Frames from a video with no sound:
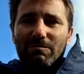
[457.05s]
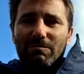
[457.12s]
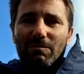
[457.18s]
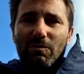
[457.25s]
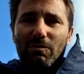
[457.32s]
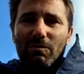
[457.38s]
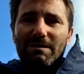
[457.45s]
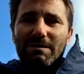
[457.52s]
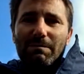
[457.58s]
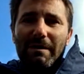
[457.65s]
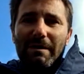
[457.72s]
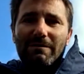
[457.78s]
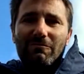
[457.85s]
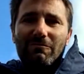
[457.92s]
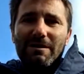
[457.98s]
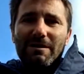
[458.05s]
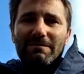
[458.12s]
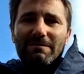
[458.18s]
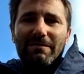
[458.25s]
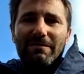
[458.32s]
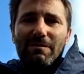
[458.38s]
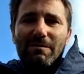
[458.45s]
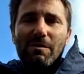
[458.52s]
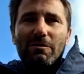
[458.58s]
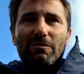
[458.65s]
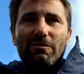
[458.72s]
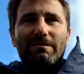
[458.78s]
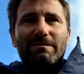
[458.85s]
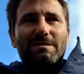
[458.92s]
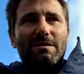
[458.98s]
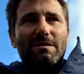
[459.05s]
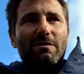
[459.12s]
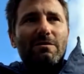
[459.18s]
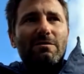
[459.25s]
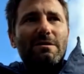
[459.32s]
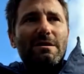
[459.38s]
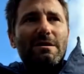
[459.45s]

was the main reason for the move. So